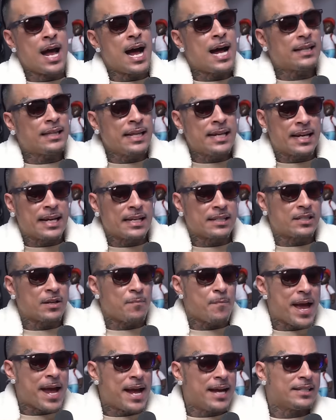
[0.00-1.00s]
I think it's
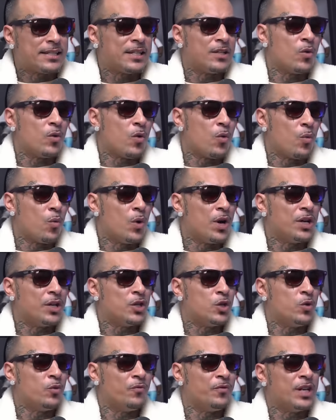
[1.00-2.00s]
amazing what
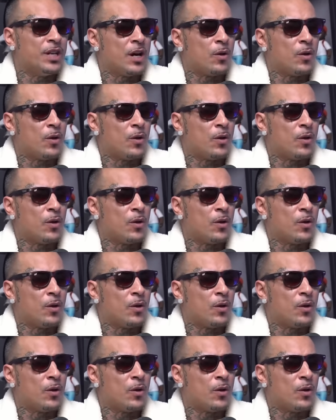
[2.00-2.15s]
you've done